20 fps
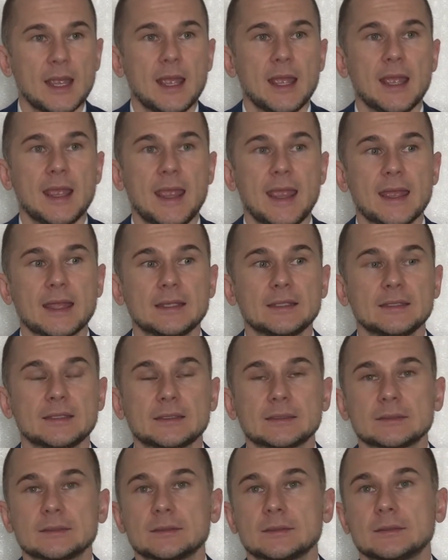And
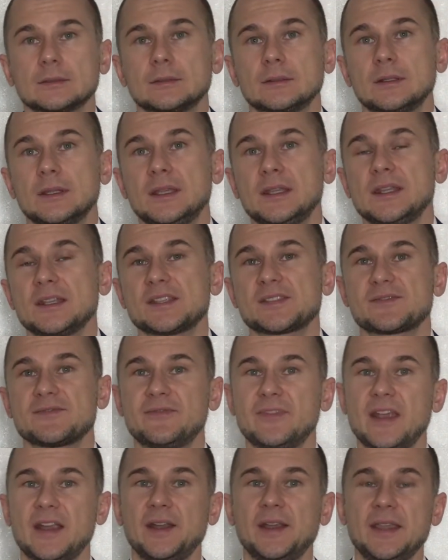it is
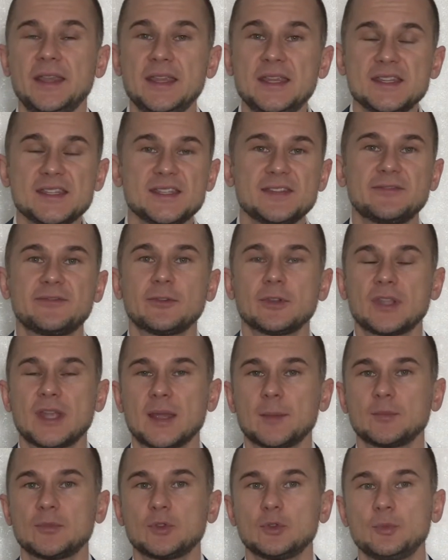very easy for
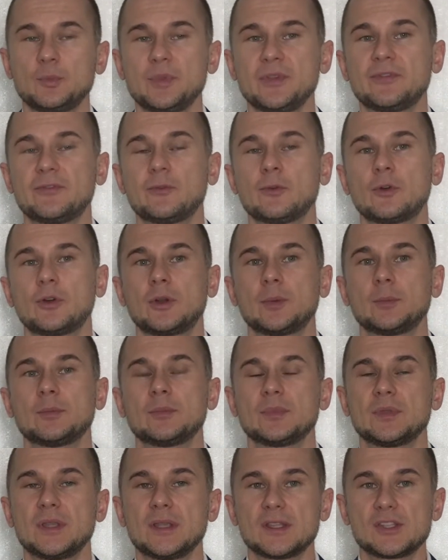them to perform
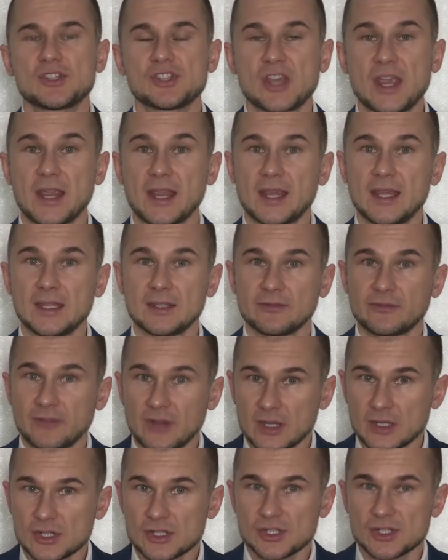the check-in
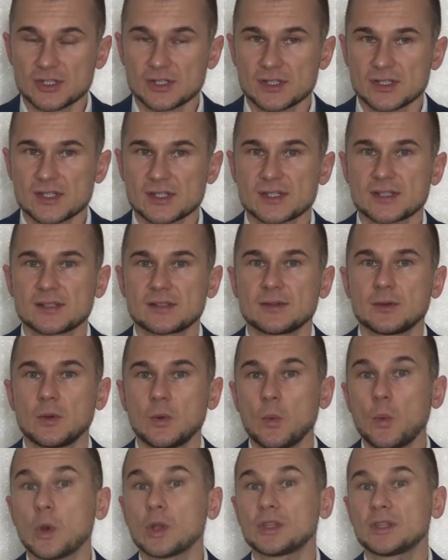functions,
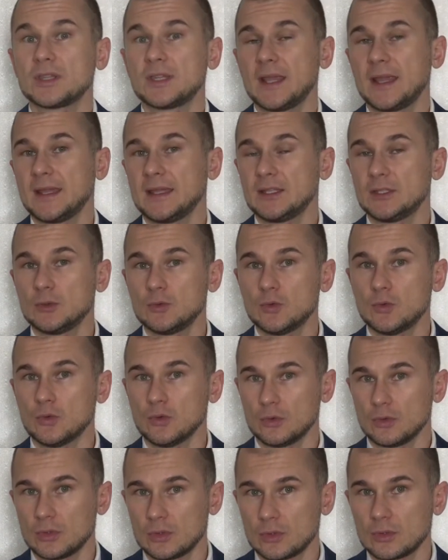what they do
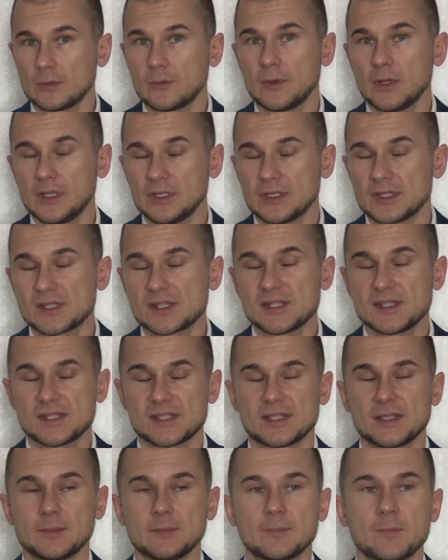in the
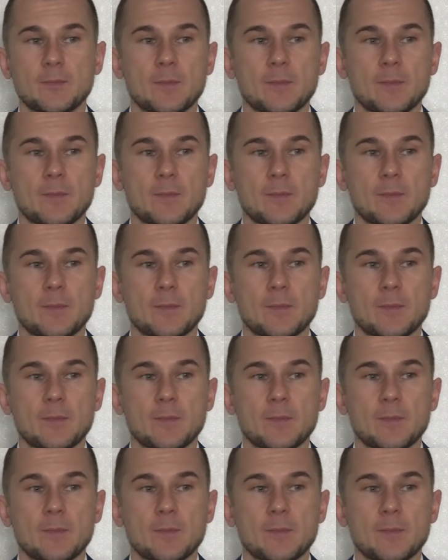system.